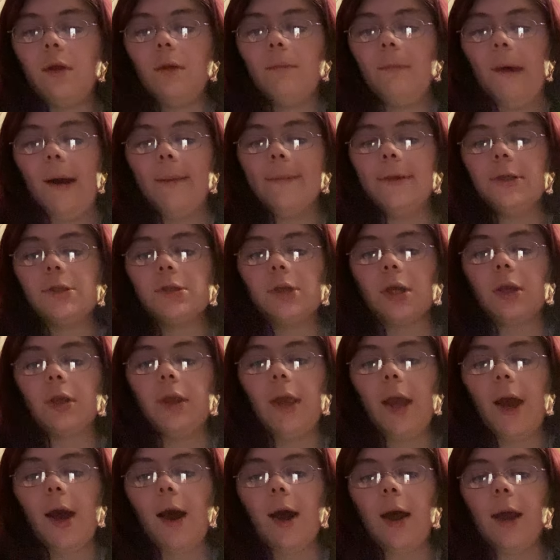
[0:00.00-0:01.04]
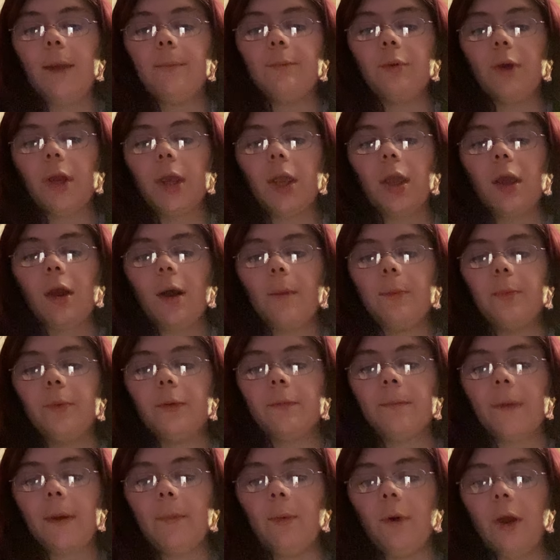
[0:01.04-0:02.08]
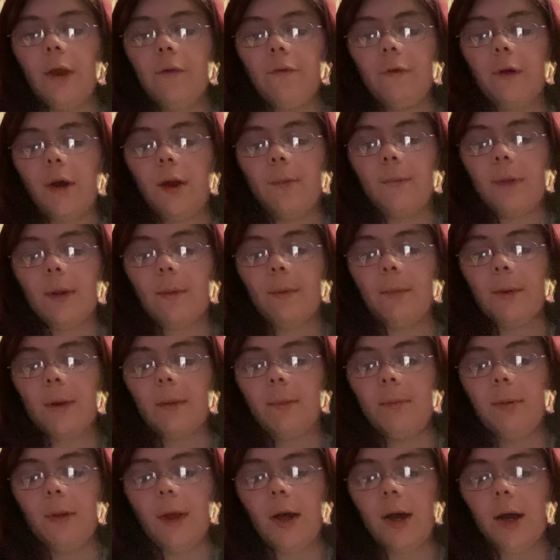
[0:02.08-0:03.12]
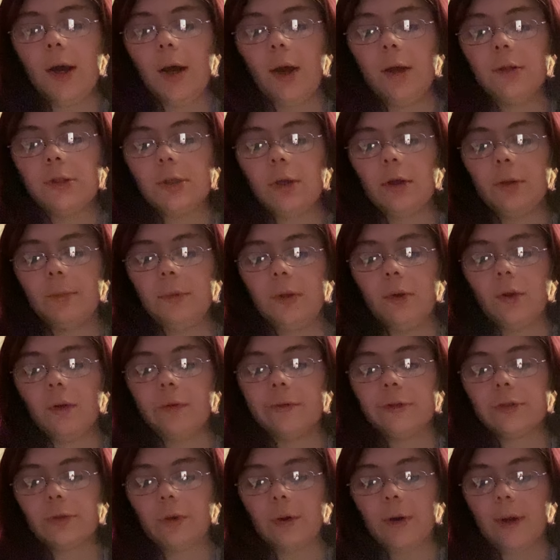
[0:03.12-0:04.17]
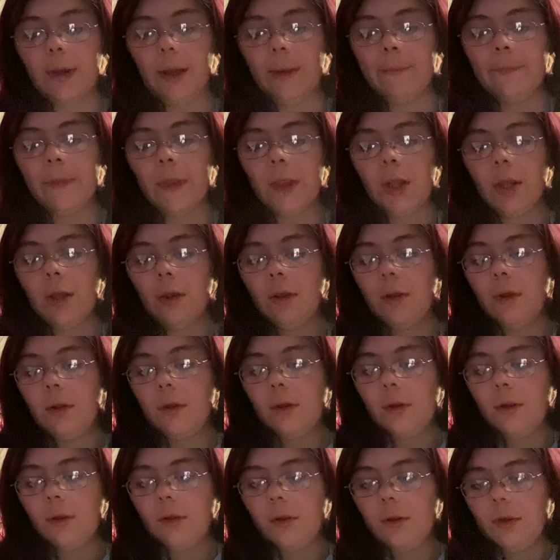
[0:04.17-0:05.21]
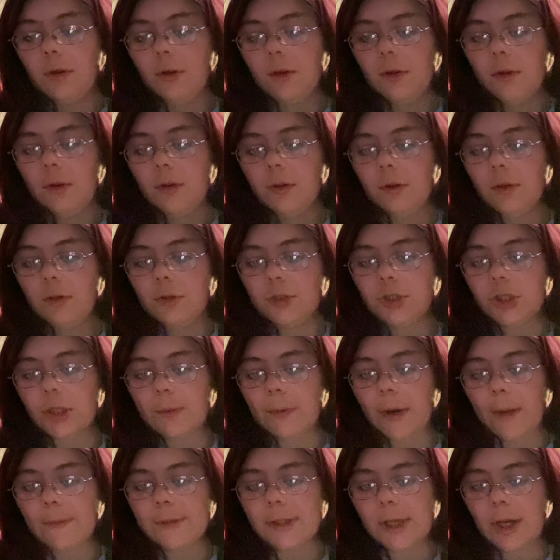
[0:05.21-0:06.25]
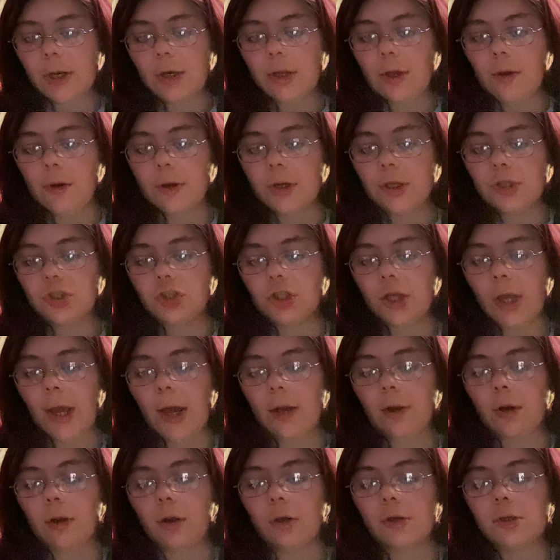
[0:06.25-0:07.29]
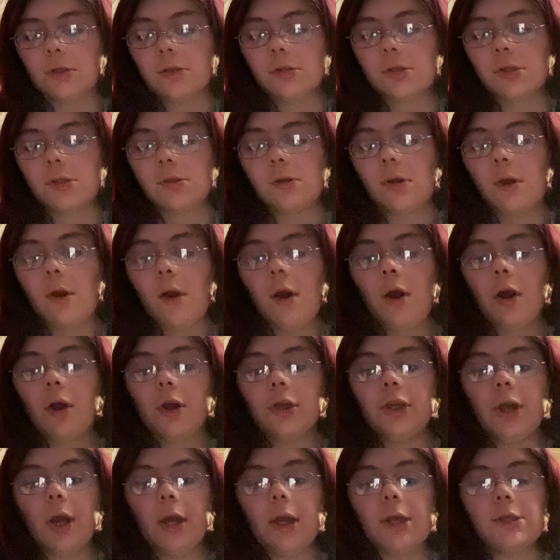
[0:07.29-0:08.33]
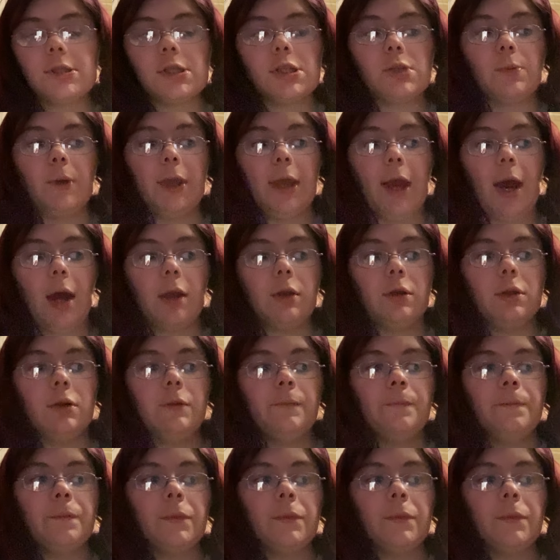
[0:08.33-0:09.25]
Mommy's like, yeah, I'm breaking up with my boyfriend, blah, blah, blah, blah, telling me the whole story. She's like, but I'm scared to do it because she had her youngest this weekend,